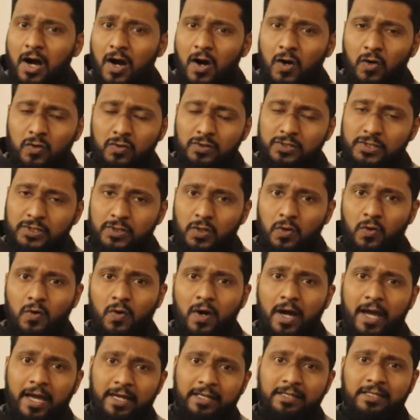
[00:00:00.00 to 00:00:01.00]

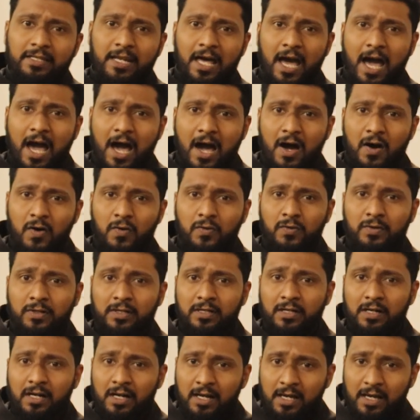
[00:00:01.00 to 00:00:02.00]
also in
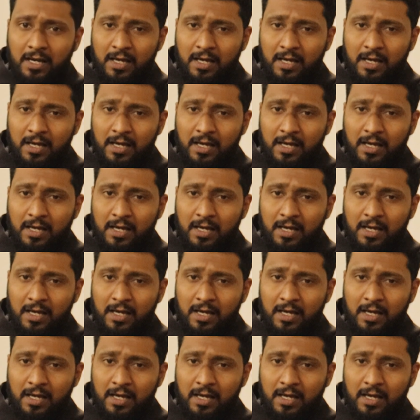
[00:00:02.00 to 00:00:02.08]
our